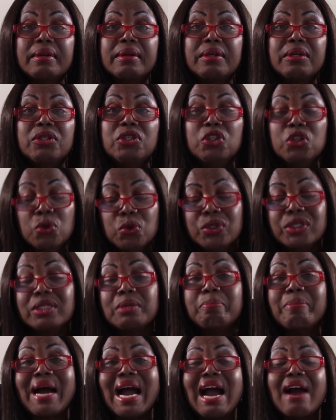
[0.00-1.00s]
use the
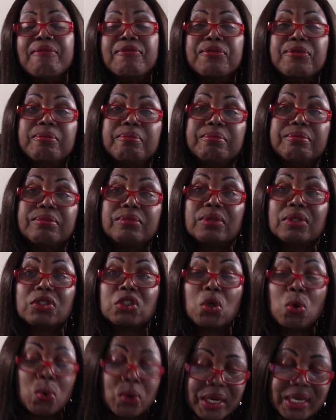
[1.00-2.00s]
bathroom
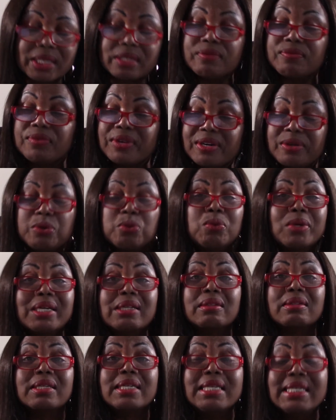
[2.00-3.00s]
toilet very
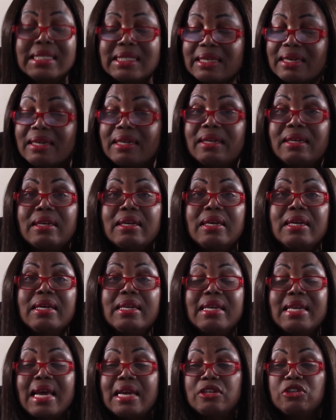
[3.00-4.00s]
well, easily,
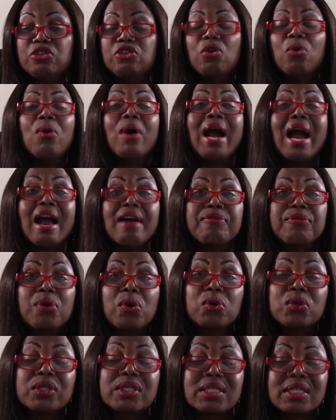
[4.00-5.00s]
that you don't have
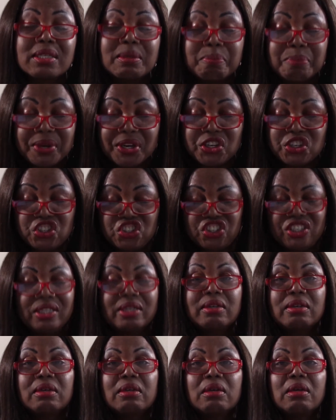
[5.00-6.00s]
constipation.
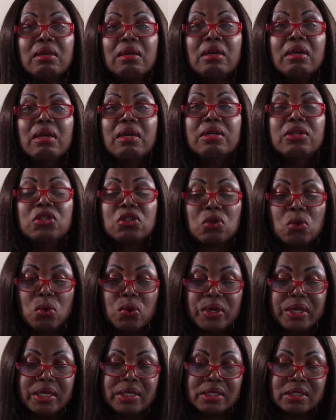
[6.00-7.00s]

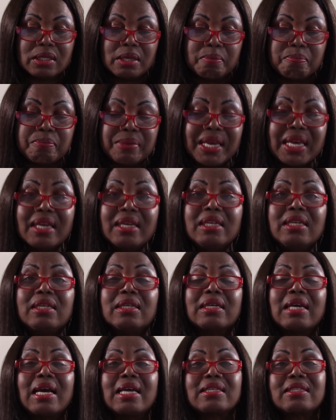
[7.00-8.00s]
So it's the barley,
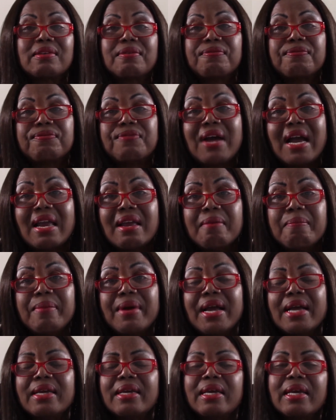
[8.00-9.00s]
it has a
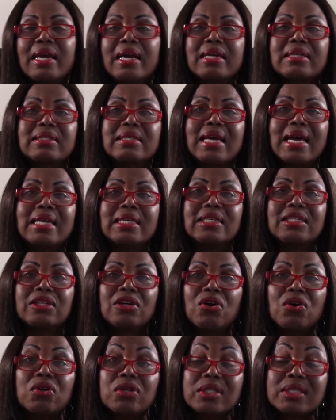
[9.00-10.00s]
fiber, it has
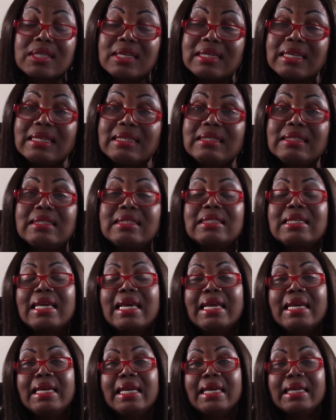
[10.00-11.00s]
antioxidants
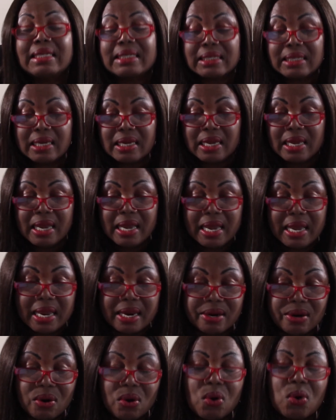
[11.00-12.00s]
in it,
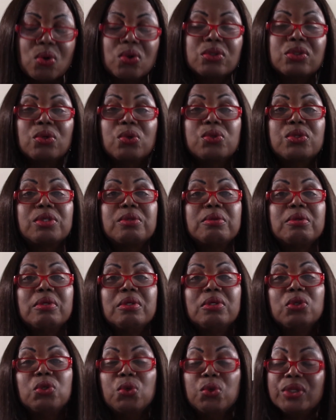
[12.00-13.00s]
and all those
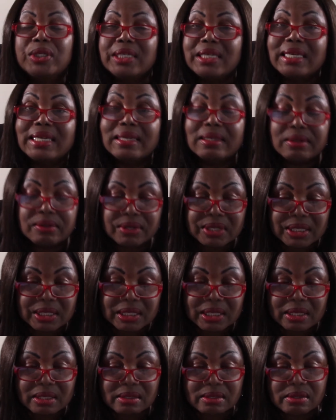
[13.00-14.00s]
good
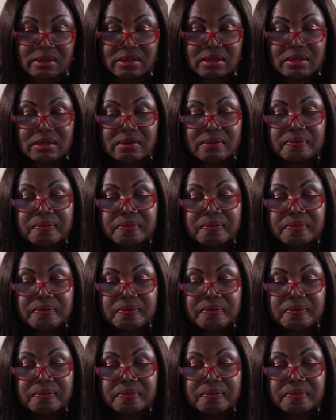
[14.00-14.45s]
ingredients.